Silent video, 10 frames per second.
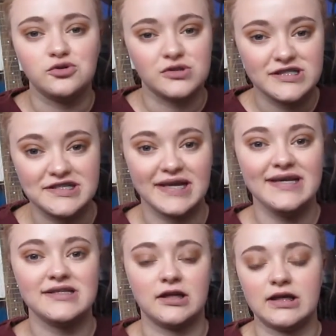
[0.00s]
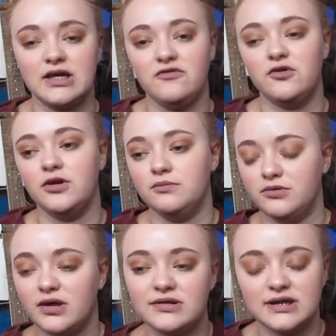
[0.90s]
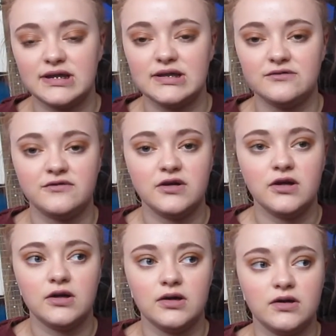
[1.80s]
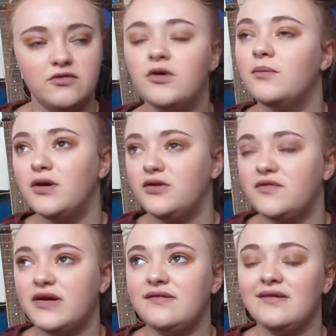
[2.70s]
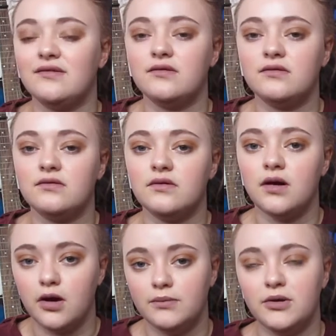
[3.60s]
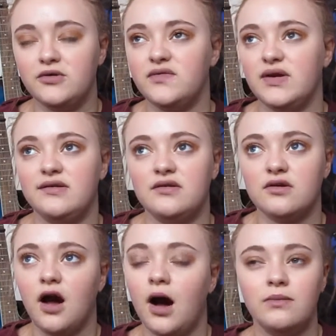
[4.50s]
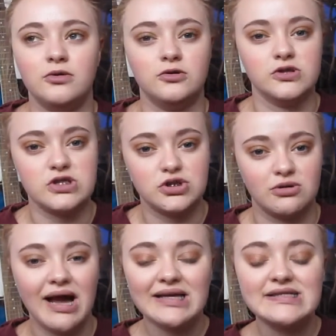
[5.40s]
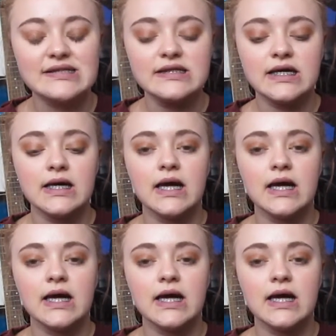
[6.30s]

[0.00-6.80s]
states, like if you're unproductive, if you're motivated, unmotivated, calm or stressed.